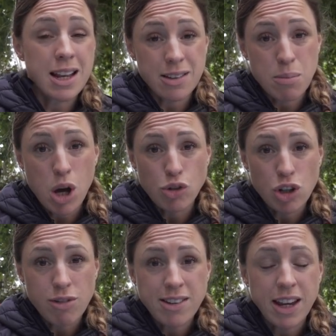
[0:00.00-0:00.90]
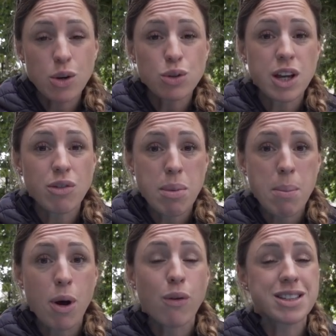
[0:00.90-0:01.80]
it is a mild diuretic. And also
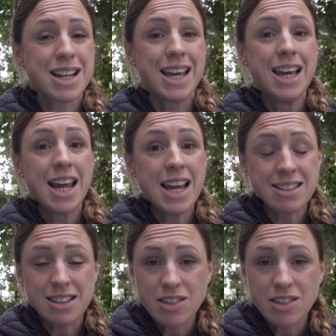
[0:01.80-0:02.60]
remember, obviously, it's a